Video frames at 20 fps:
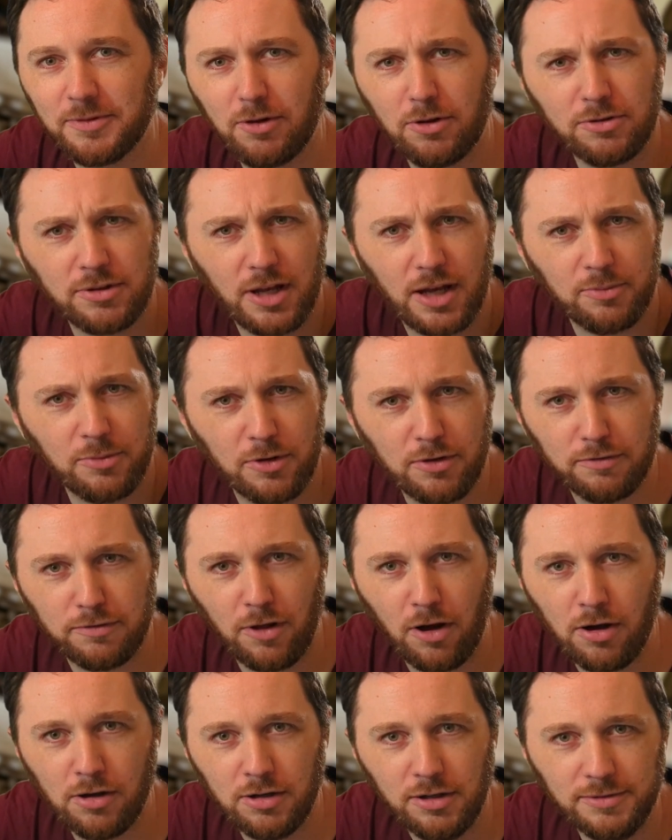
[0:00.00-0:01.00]
long time no
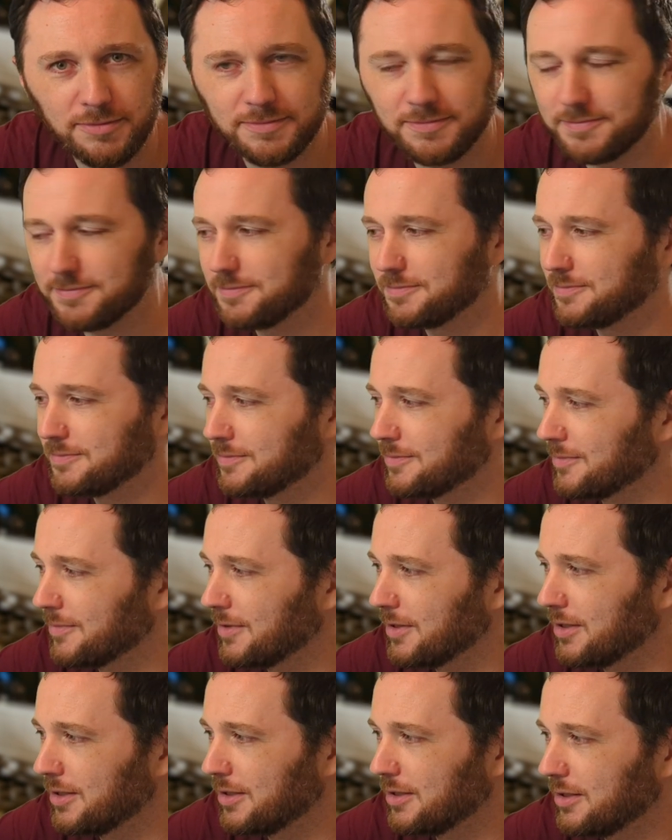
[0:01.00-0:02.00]
vlog.
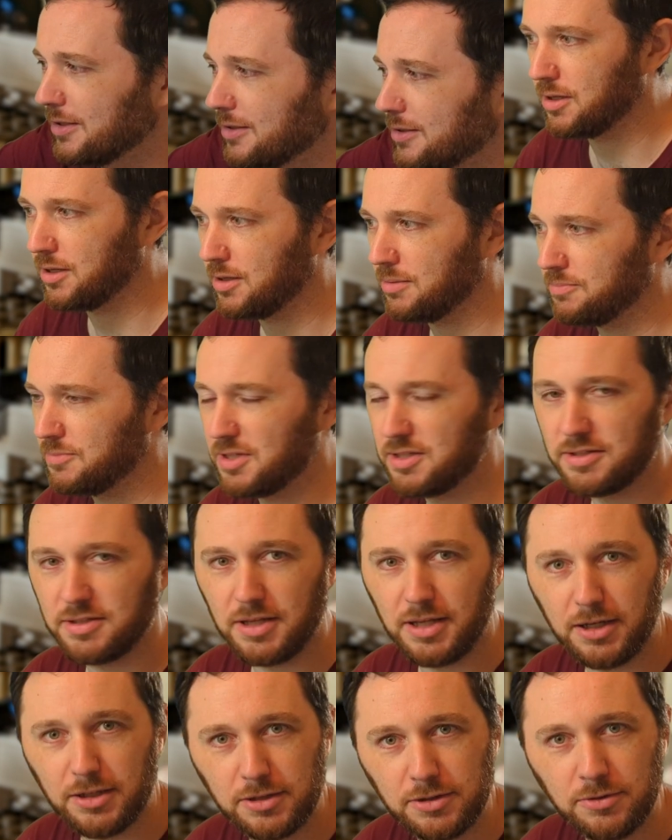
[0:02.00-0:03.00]
This
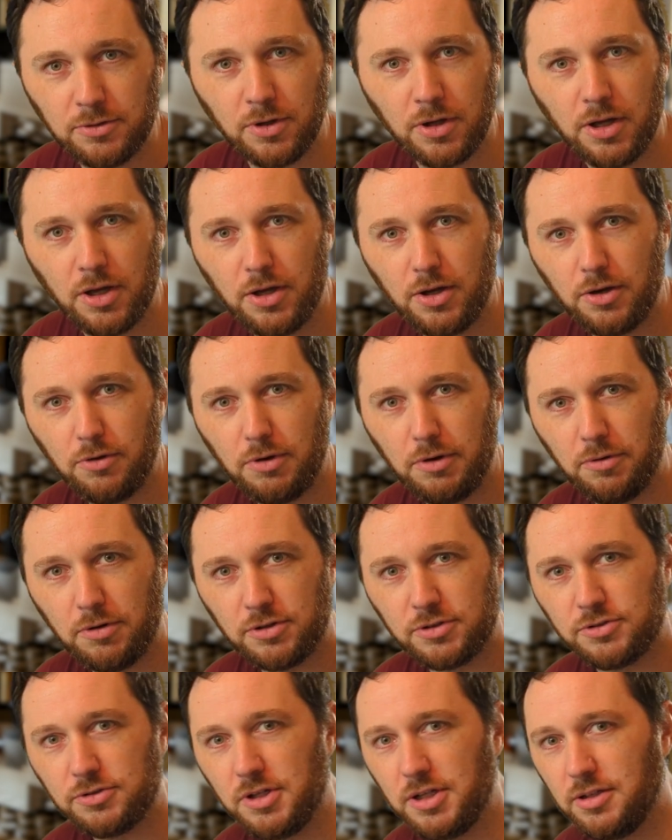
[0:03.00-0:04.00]
year we
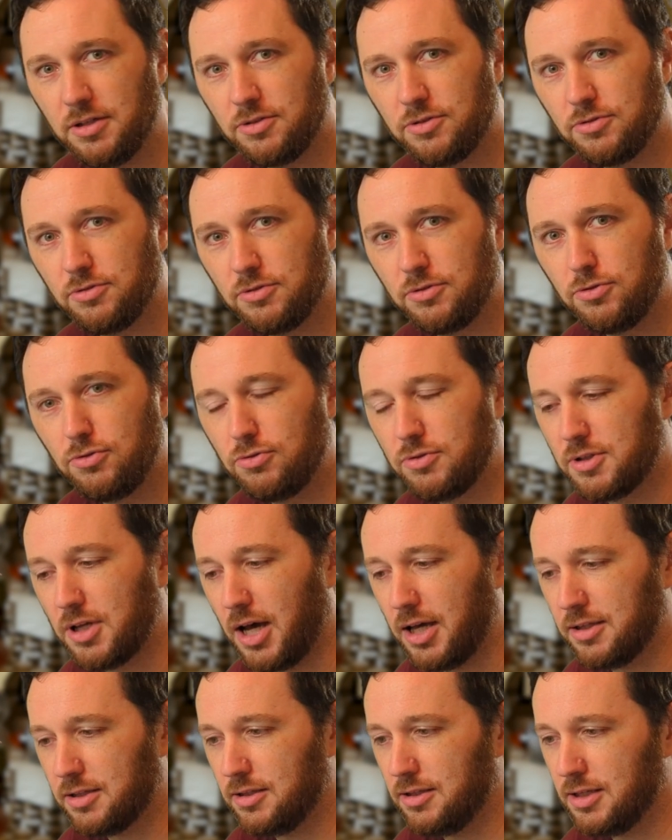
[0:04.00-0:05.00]
were treated to a new
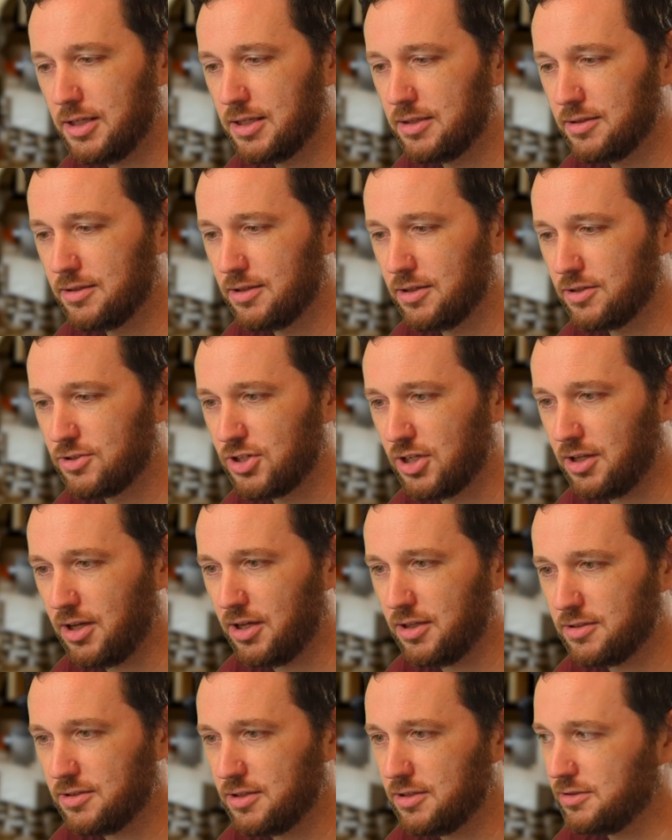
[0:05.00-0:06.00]
title in the
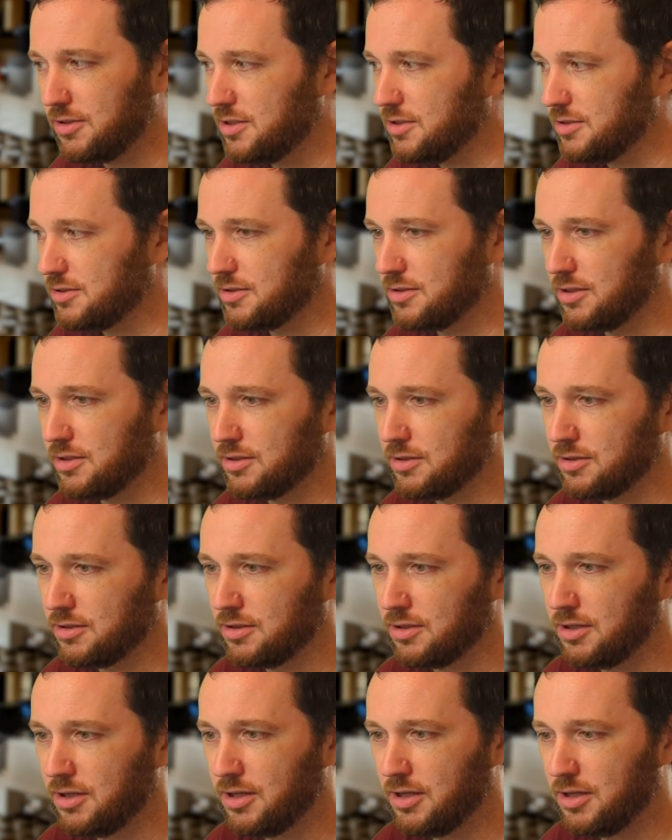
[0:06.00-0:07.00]
Jedi series, the
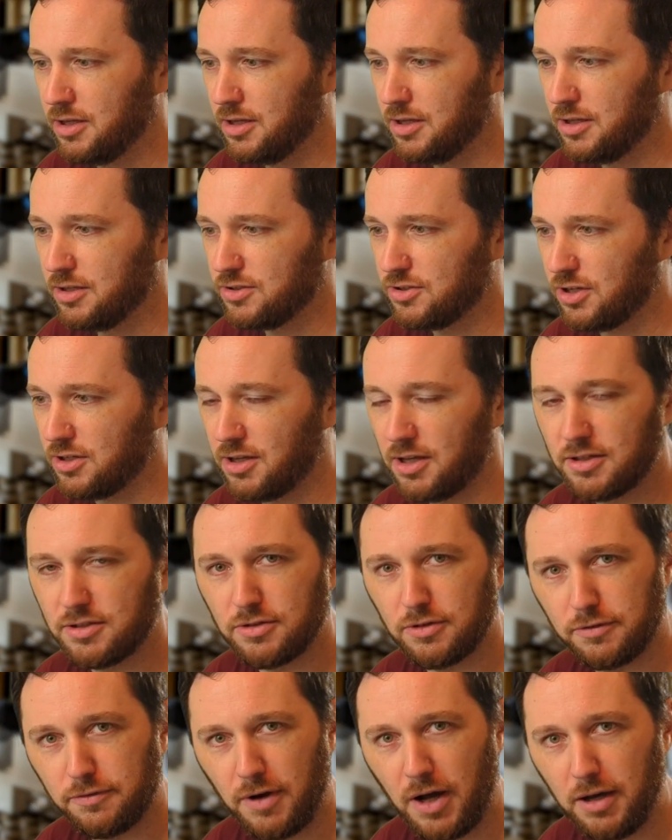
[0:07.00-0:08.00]
Jedi
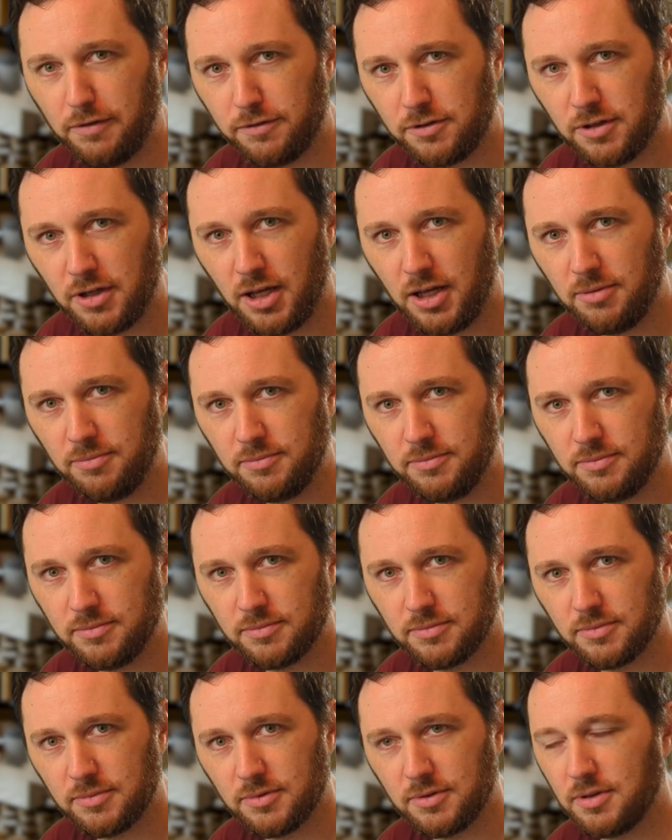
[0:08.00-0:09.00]
Survivor game.
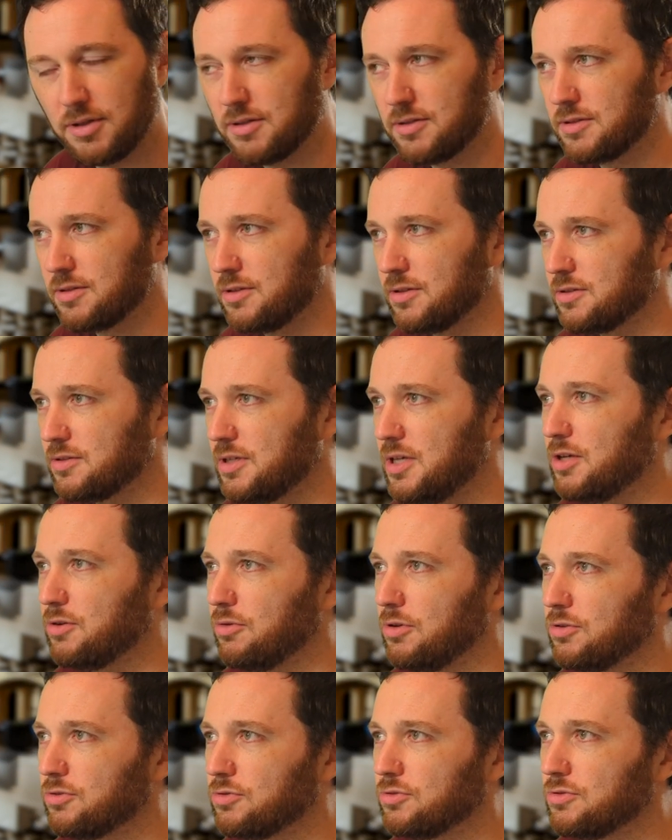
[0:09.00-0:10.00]
It's the
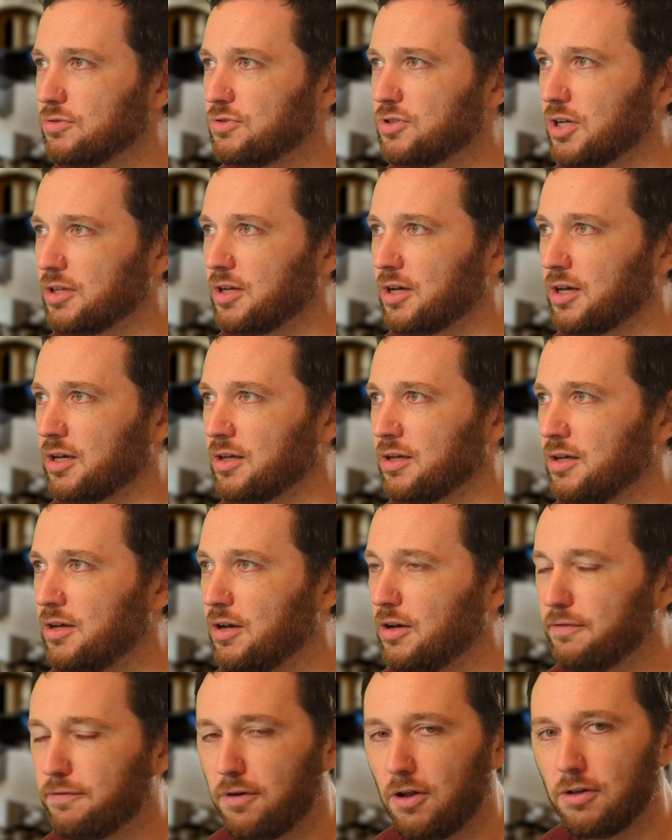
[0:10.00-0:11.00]
sequel to Jedi
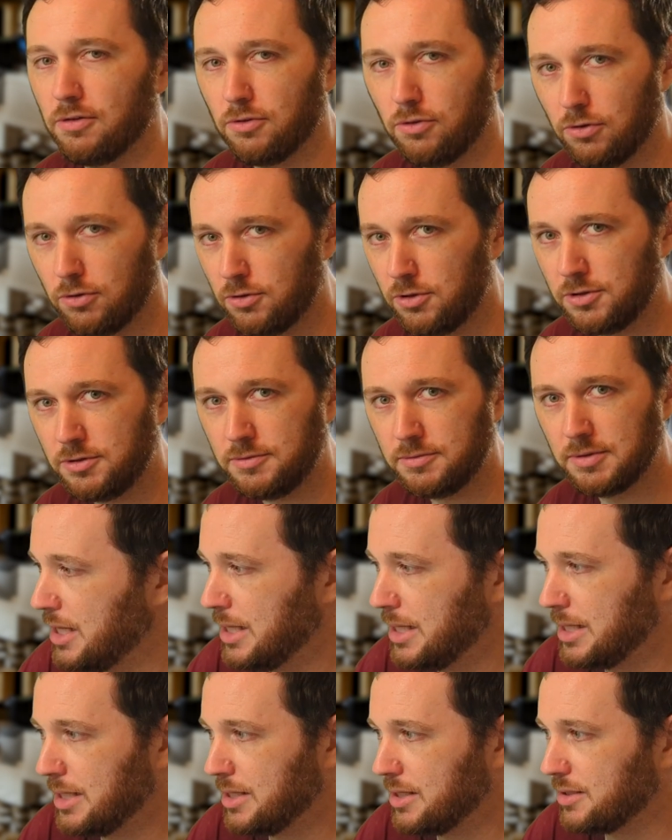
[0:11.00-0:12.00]
Fallen Order.
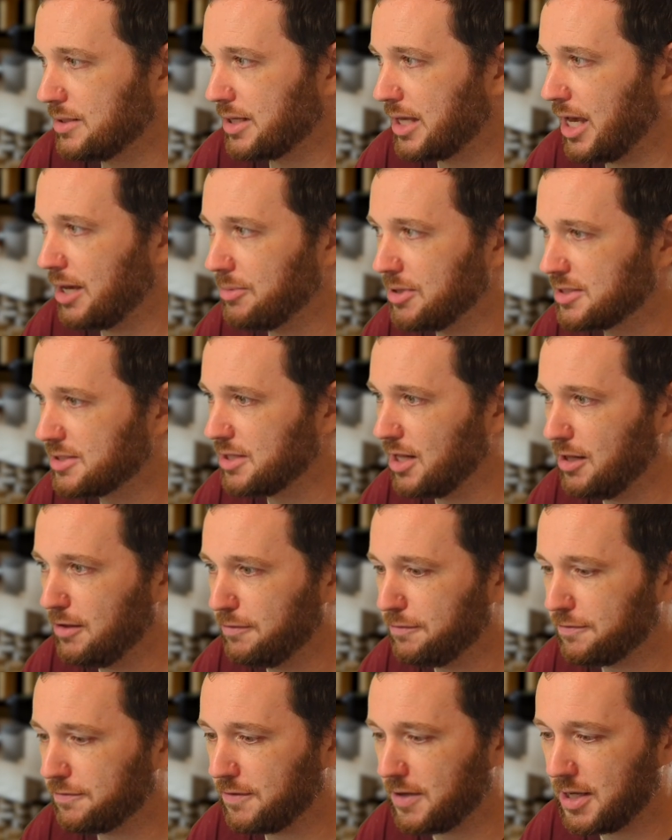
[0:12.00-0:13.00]
The game
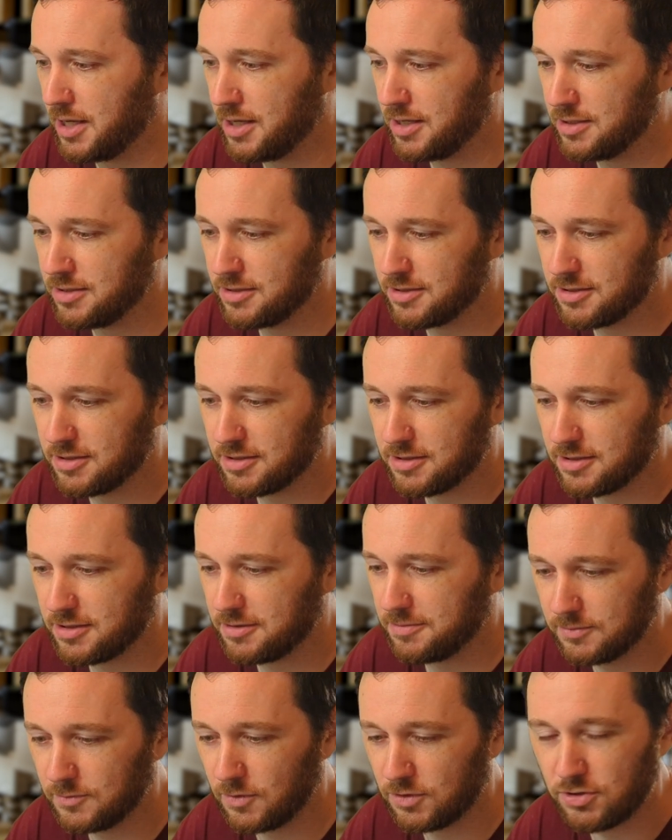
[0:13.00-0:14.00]
itself
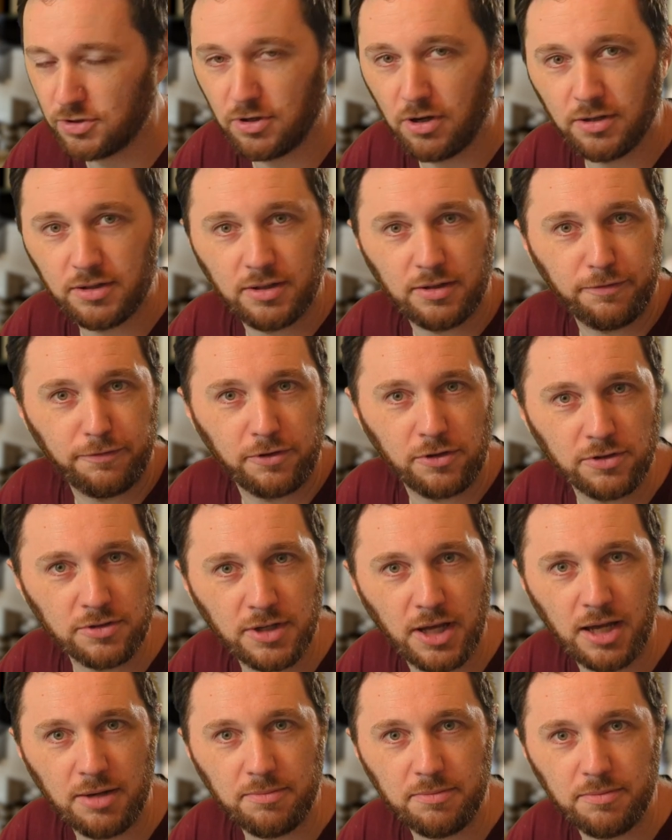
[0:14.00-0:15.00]
is what you got in the first
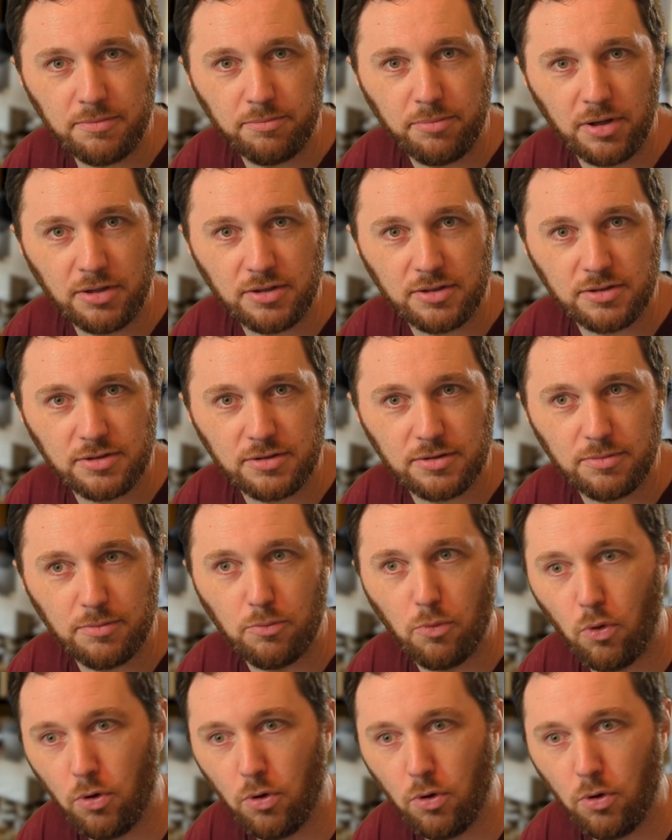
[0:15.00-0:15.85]
game, but